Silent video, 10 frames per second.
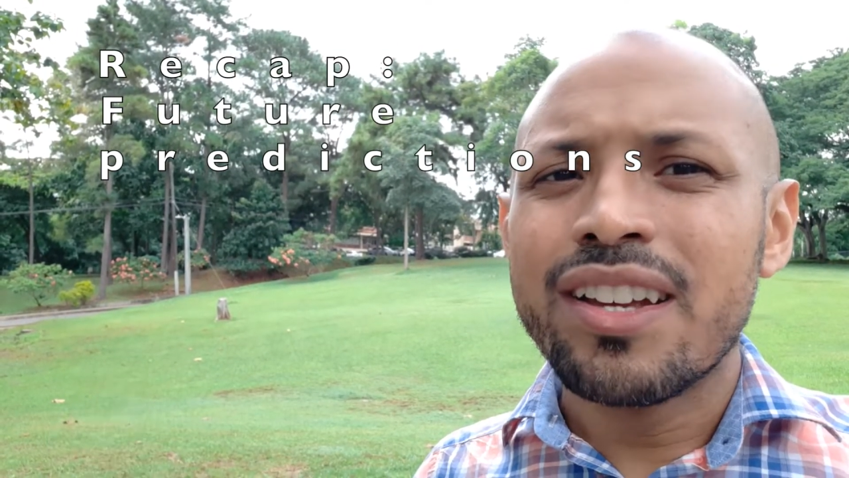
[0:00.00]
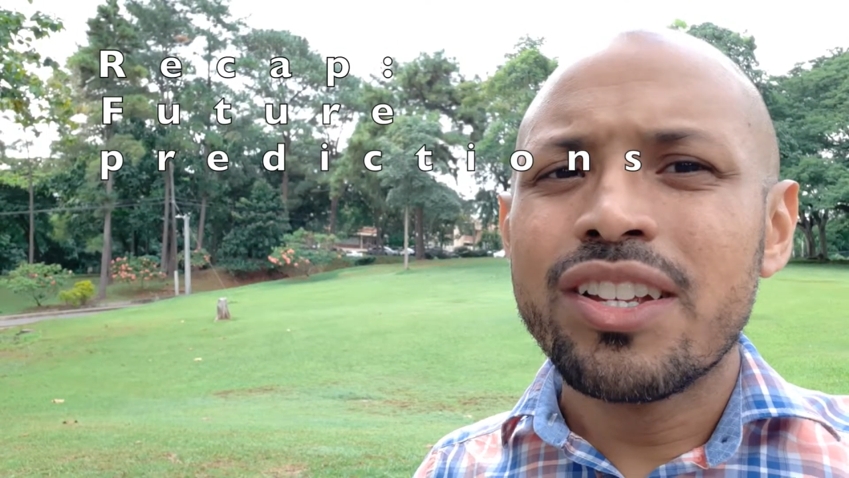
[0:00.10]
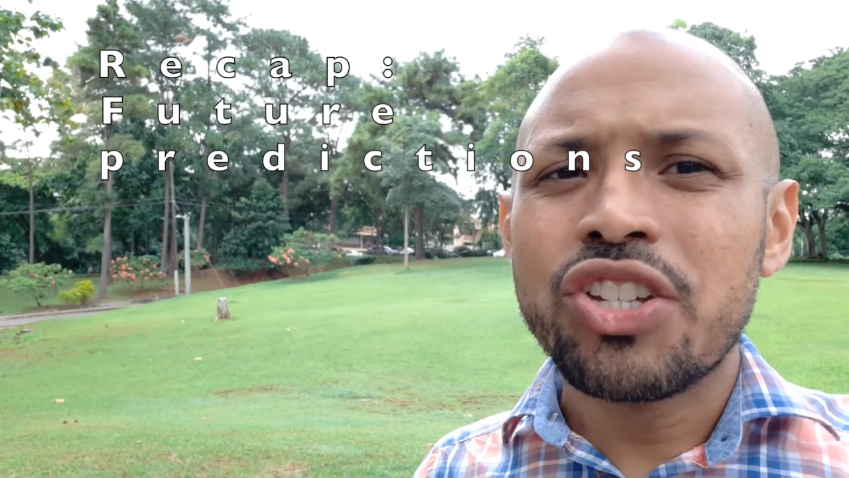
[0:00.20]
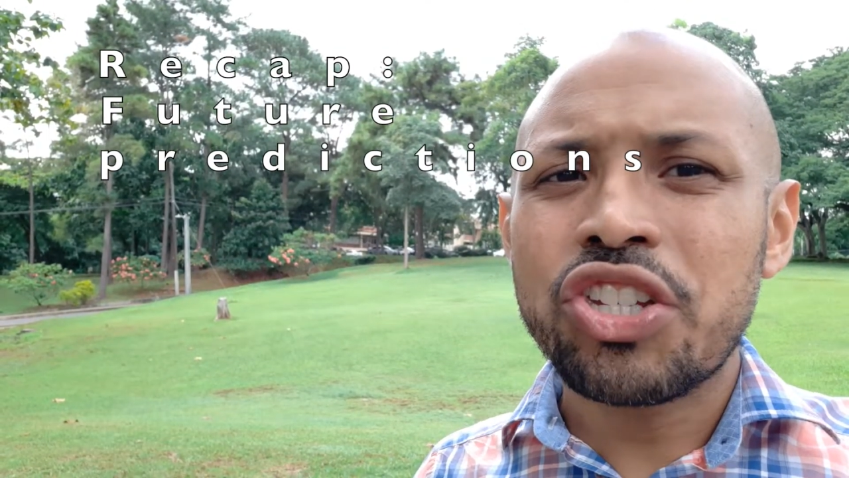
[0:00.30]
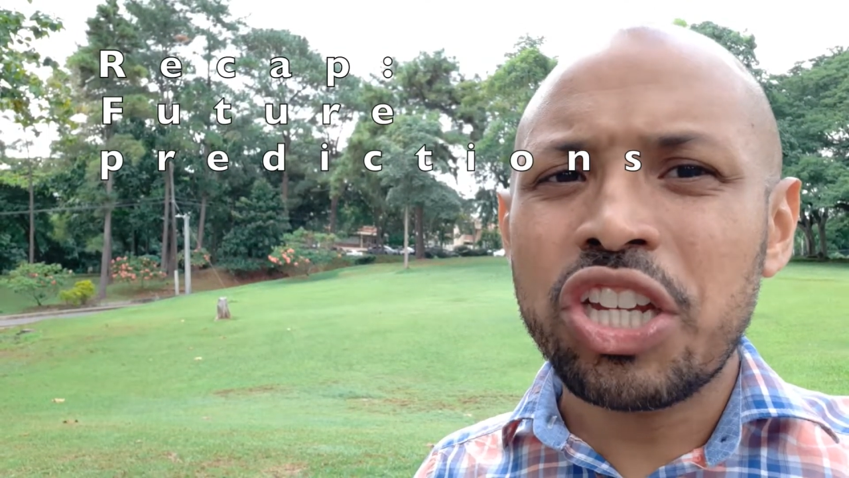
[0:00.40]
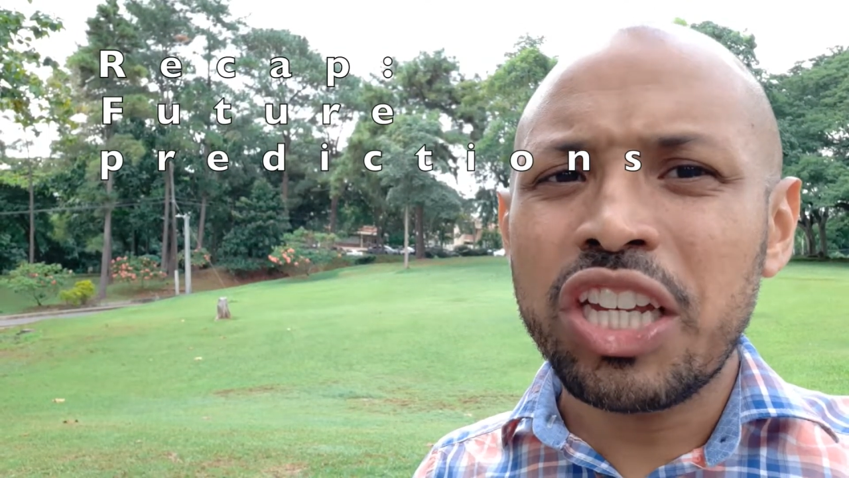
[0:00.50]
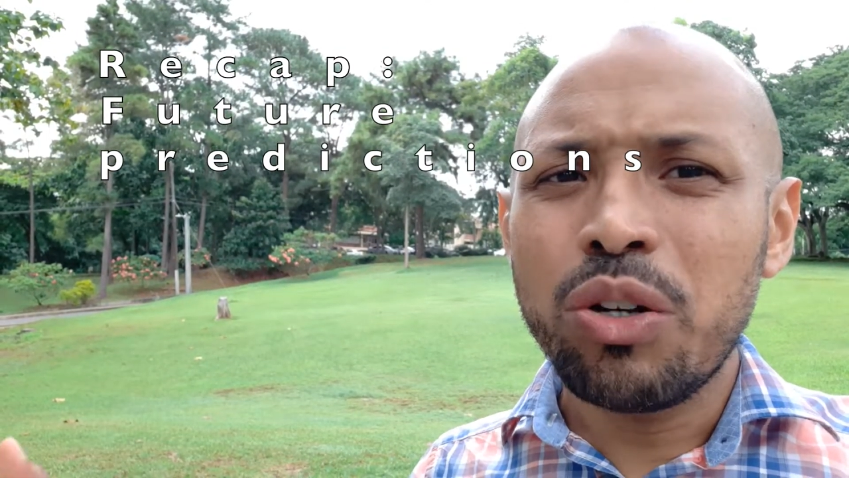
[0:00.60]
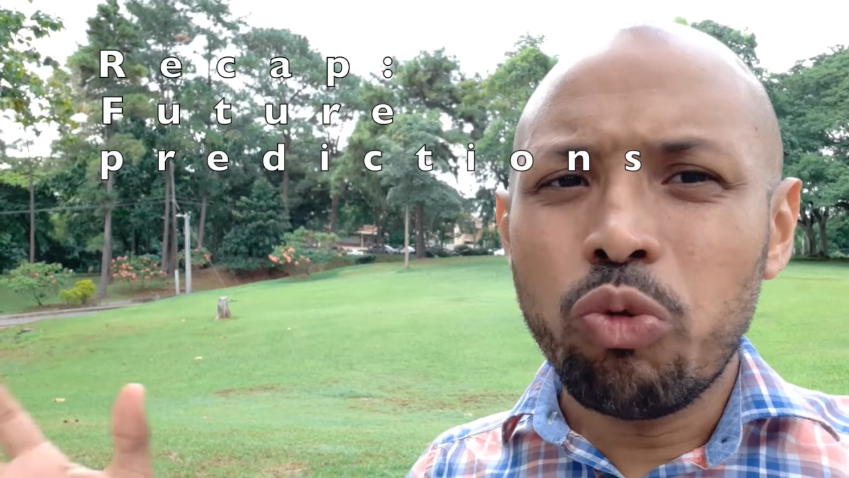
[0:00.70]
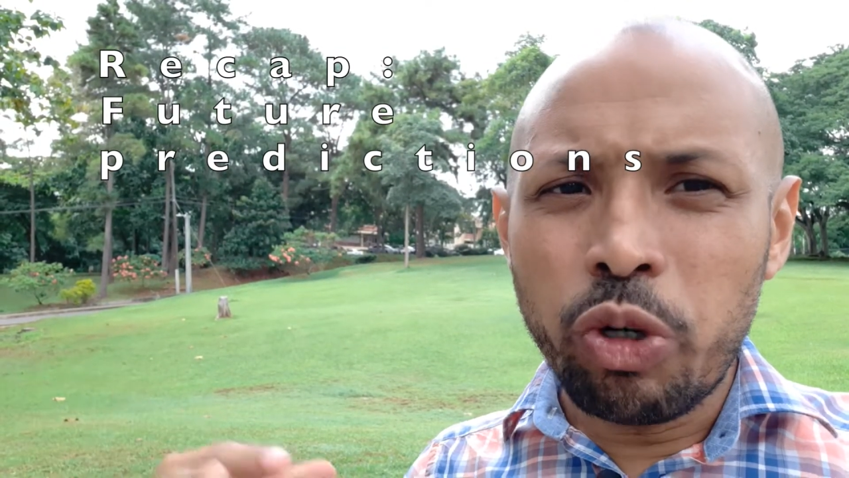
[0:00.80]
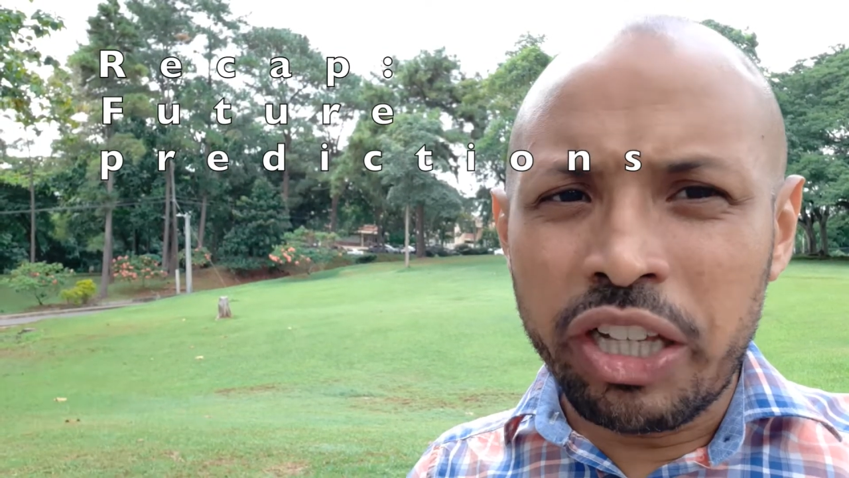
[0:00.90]
she
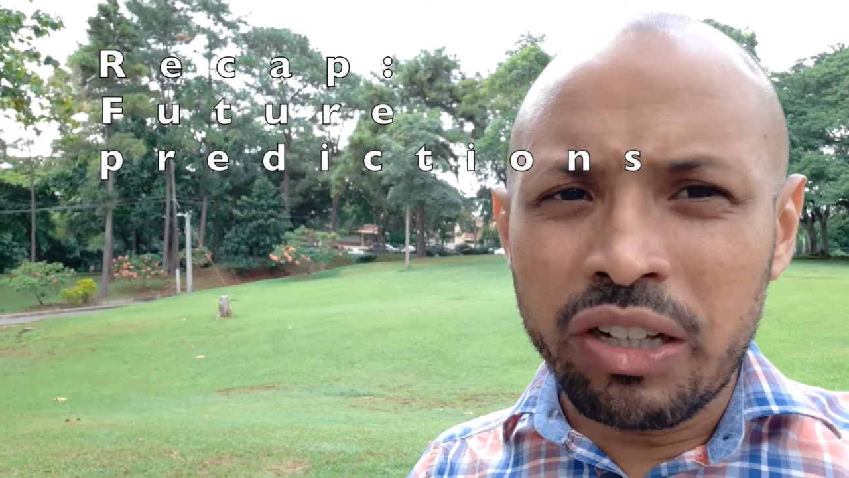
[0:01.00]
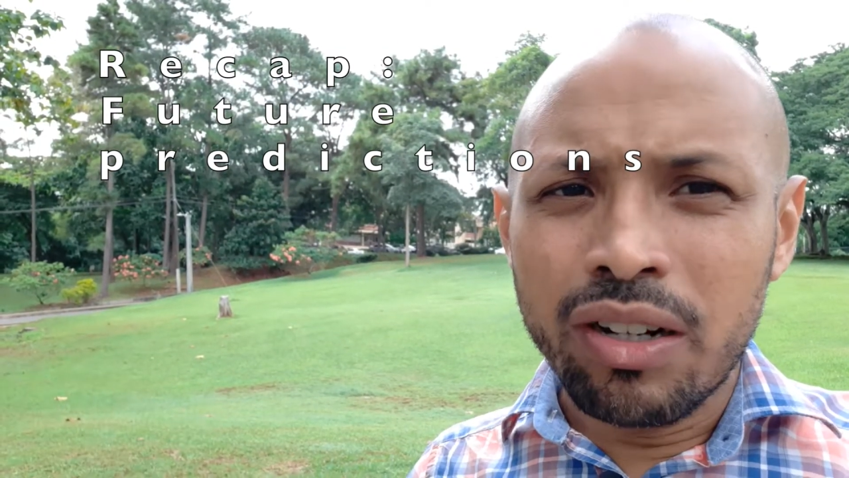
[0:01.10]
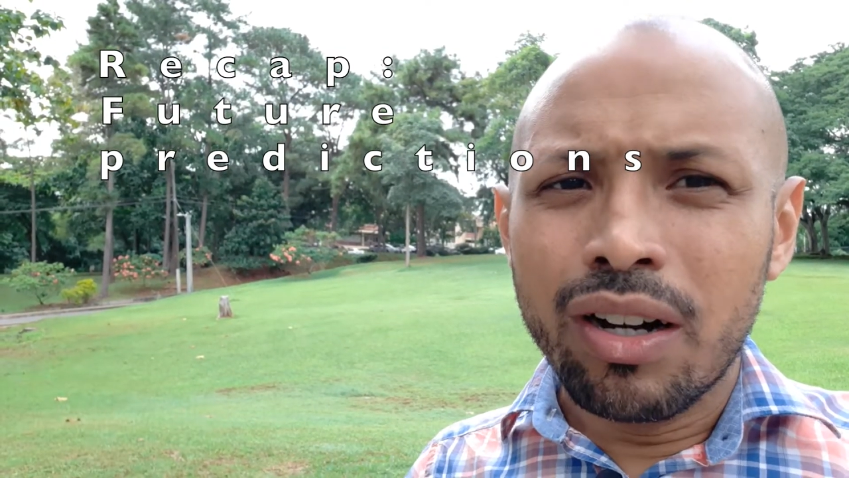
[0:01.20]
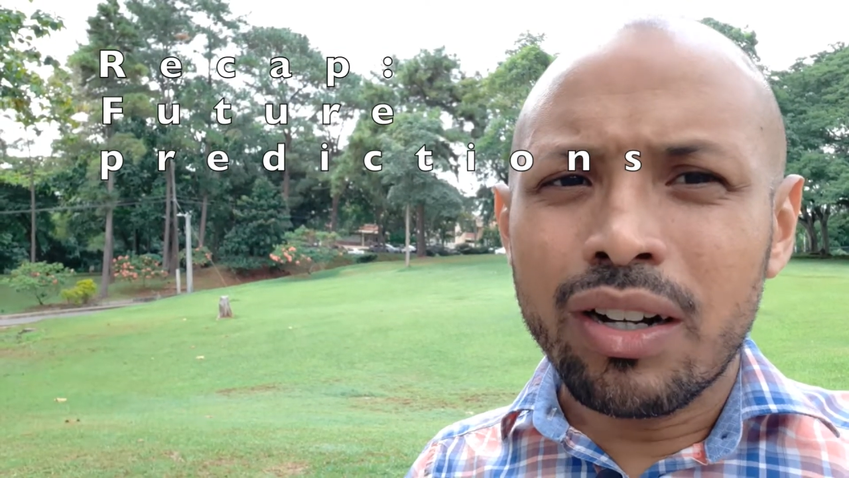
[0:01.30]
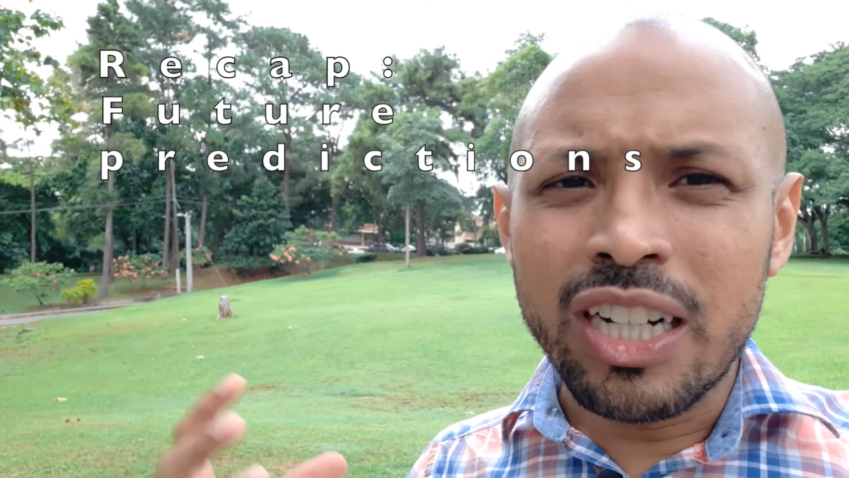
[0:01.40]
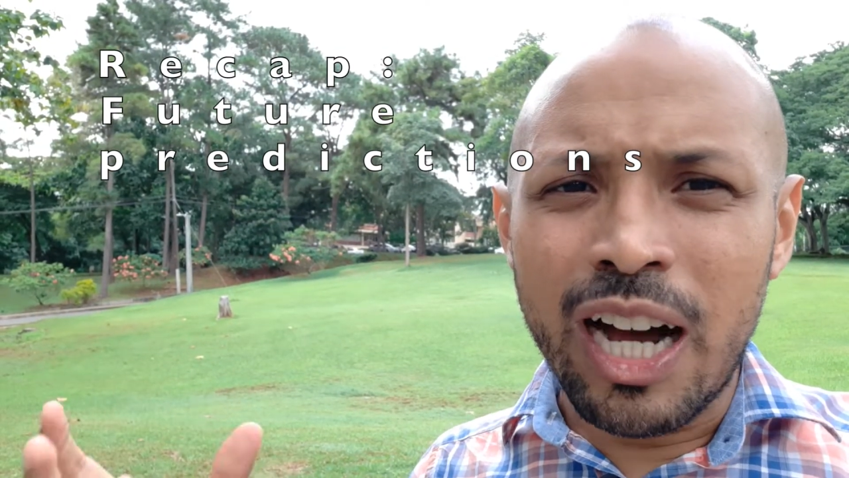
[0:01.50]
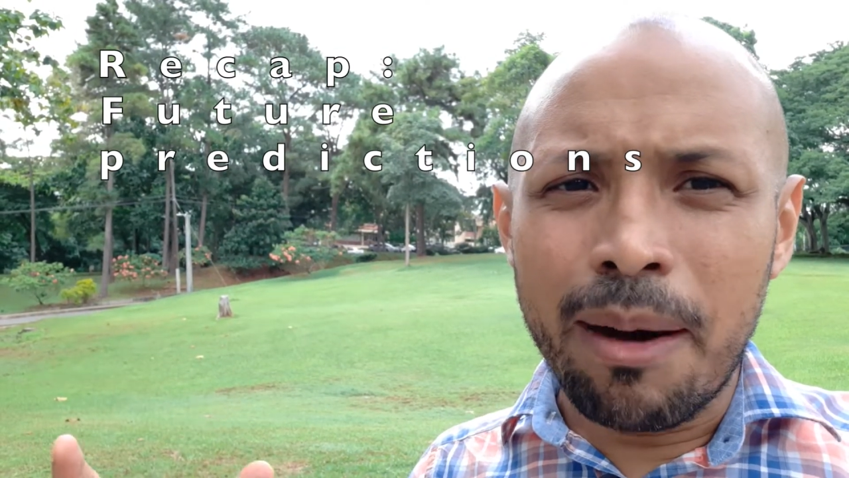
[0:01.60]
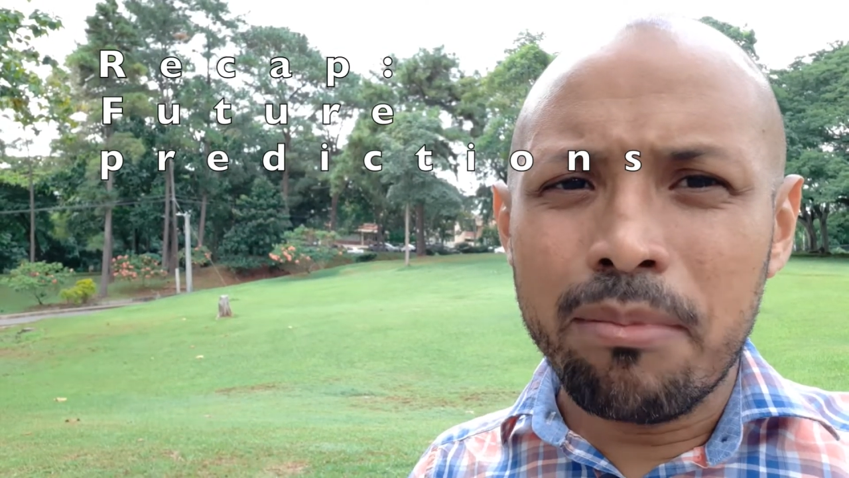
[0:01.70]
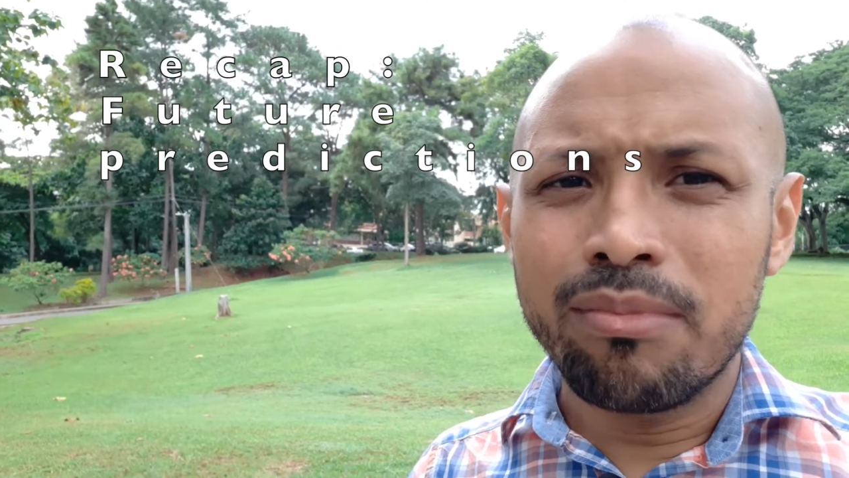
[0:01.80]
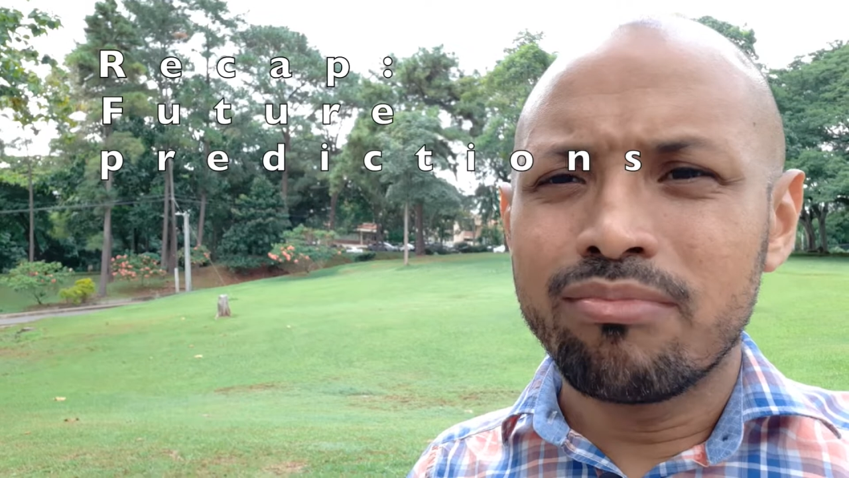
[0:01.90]
will
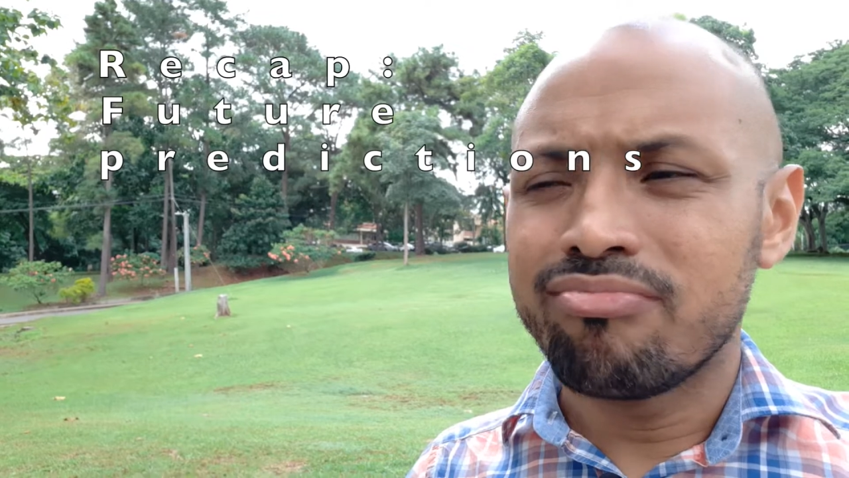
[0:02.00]
come